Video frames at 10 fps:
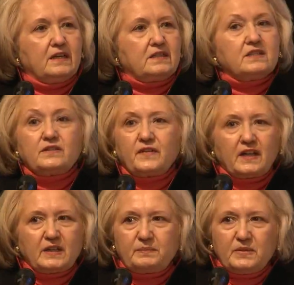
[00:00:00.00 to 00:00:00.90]
to
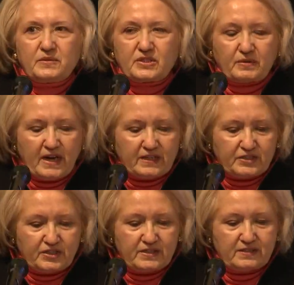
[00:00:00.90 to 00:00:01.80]
develop new
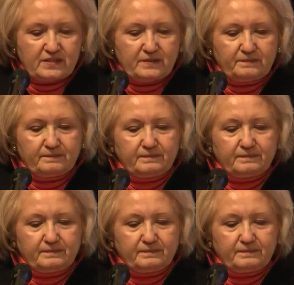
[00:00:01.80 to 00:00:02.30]
strategies,